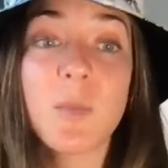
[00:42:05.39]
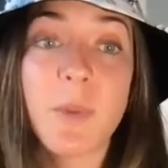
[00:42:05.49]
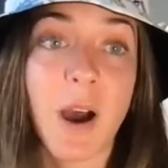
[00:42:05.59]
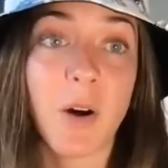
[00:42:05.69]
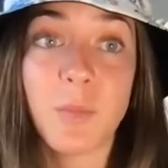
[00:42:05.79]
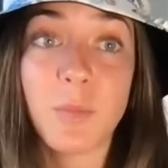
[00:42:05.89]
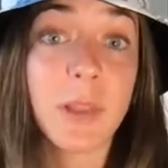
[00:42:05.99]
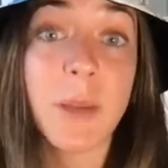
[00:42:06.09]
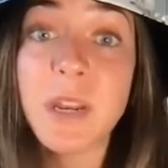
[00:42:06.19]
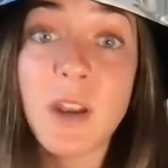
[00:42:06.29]
about,
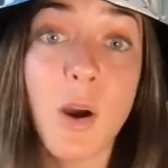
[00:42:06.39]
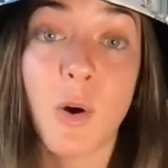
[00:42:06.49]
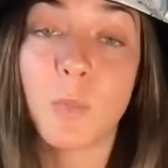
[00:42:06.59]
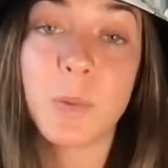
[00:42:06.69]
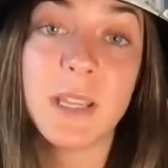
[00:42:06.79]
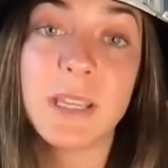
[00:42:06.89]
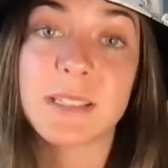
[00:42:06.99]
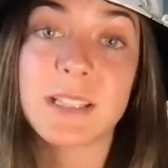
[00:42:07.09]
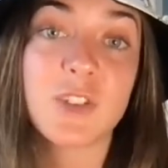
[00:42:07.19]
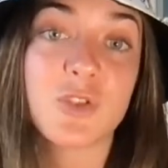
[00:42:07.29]
let me know, please.
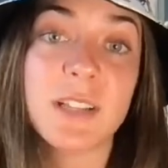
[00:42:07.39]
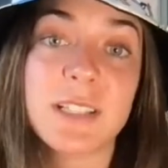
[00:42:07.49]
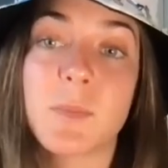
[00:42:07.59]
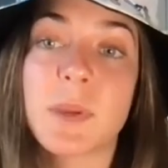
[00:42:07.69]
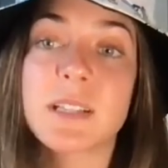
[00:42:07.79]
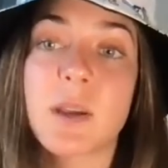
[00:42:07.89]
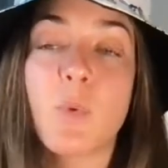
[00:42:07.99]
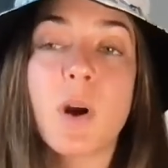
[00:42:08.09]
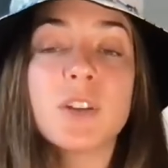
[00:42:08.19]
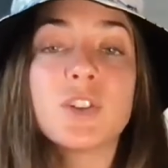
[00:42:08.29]
Let's address it, because I
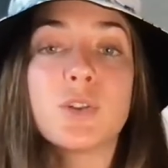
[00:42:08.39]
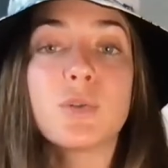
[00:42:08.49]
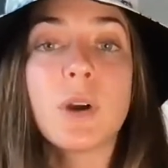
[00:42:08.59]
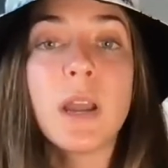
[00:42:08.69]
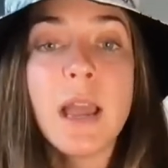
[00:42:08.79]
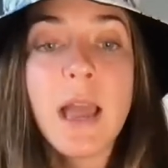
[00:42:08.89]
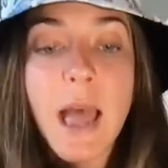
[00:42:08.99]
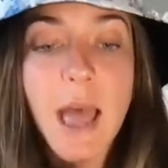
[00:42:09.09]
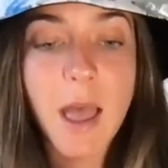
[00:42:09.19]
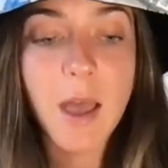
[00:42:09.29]
want to do
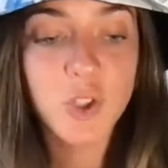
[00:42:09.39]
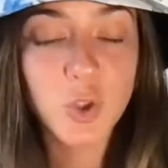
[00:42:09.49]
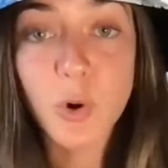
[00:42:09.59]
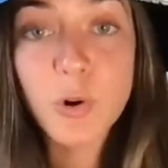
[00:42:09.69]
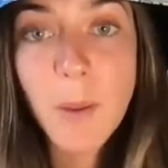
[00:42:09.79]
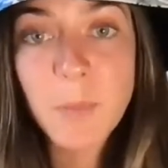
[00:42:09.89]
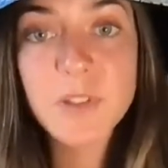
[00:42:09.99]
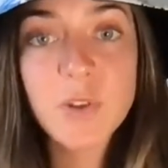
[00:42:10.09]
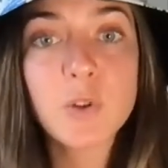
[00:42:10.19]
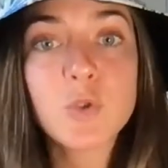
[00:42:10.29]
shorter
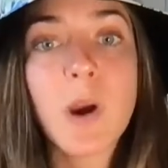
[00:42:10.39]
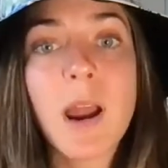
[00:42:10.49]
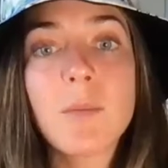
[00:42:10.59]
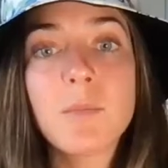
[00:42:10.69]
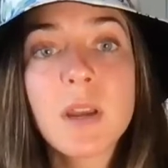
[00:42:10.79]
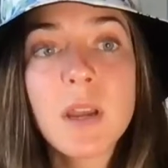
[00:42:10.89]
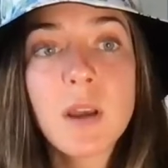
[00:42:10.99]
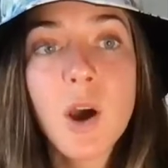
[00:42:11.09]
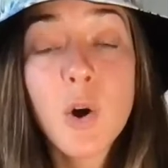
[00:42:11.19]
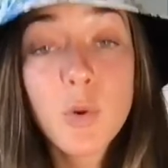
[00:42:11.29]
episodes where I'm
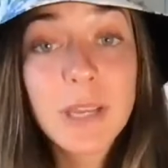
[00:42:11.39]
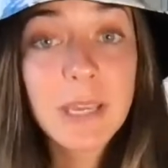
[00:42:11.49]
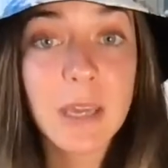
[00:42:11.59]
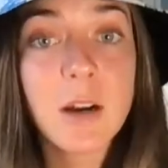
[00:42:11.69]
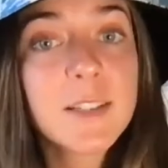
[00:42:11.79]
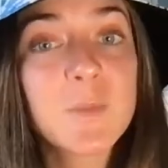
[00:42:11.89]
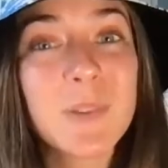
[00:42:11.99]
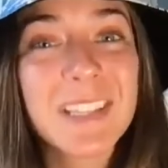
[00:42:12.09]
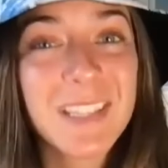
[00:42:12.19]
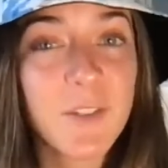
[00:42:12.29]
honing in on
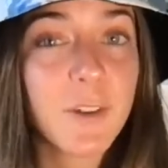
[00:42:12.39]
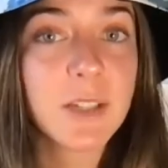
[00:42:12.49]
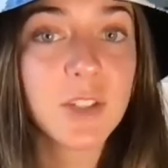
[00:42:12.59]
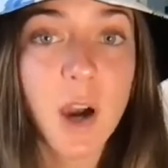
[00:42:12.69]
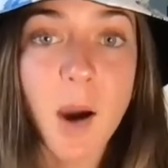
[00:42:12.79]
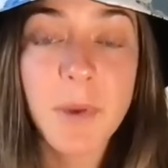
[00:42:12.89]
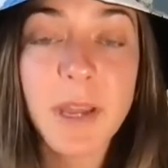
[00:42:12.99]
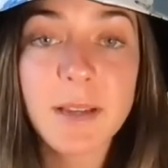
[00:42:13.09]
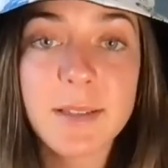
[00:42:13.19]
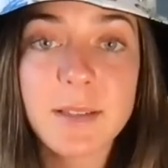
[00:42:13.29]
specific
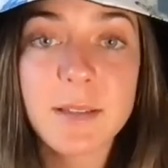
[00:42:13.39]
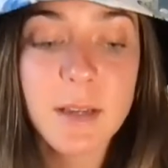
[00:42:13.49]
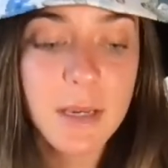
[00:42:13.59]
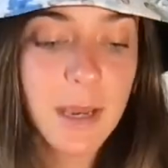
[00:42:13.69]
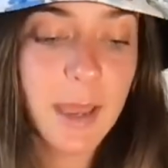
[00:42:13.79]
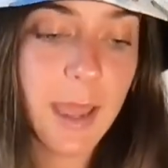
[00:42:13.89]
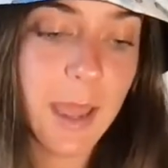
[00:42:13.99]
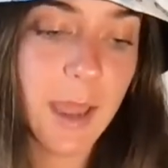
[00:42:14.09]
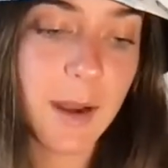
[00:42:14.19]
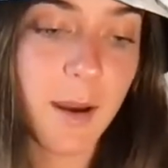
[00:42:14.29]
topics,
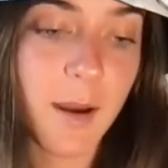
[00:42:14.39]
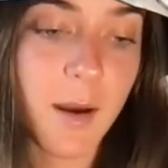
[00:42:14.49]
and